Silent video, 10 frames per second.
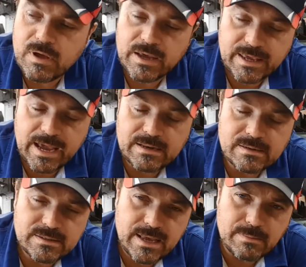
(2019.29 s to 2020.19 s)
Again,
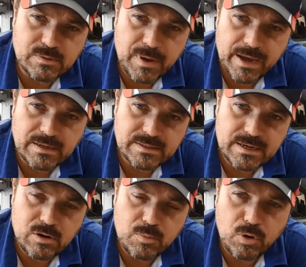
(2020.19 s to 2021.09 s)
same spec,
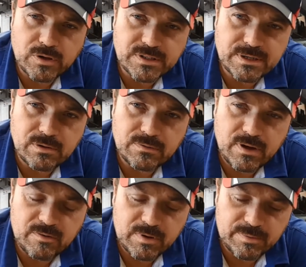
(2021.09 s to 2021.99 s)

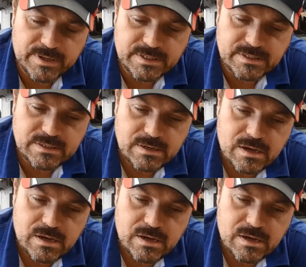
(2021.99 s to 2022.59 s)
0.05 millimeters.